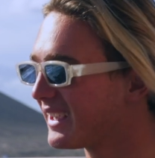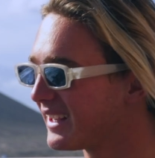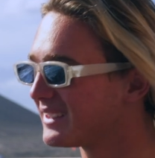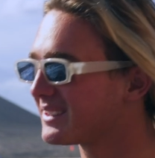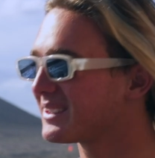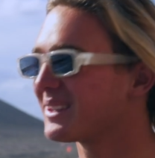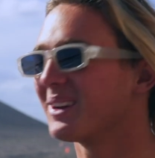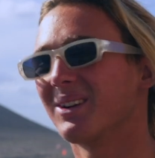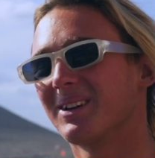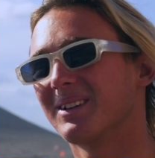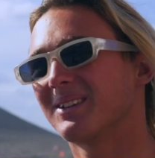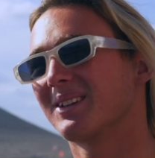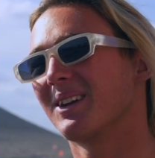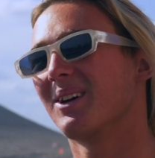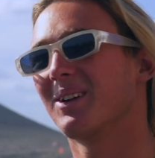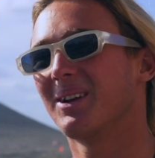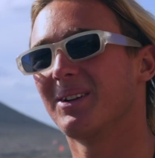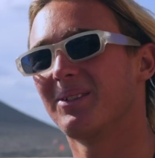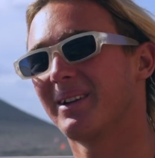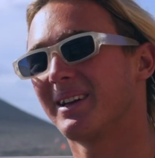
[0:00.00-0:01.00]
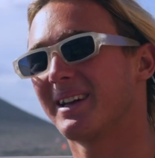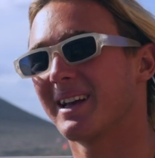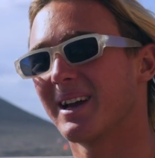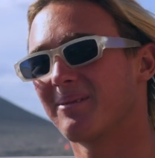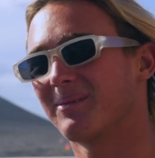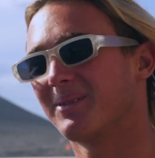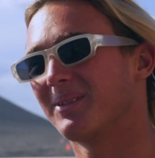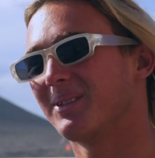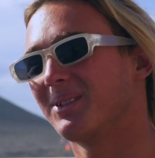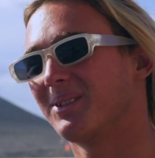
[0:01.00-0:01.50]
and slowly we
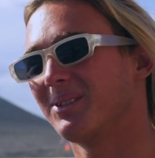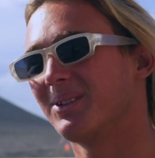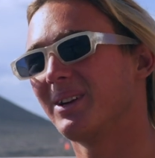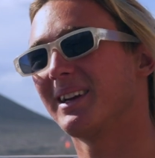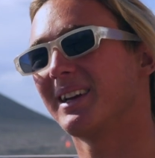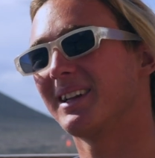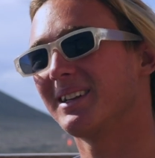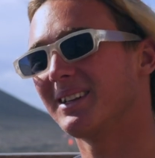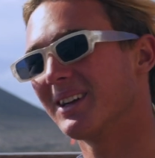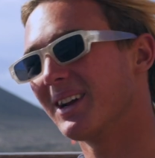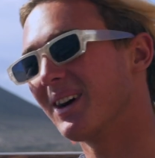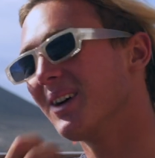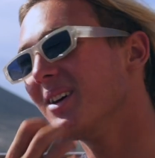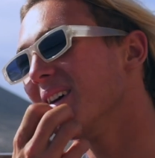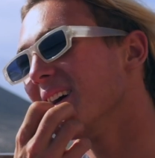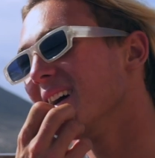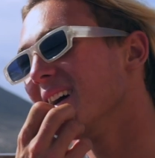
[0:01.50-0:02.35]
kept doing it, you know?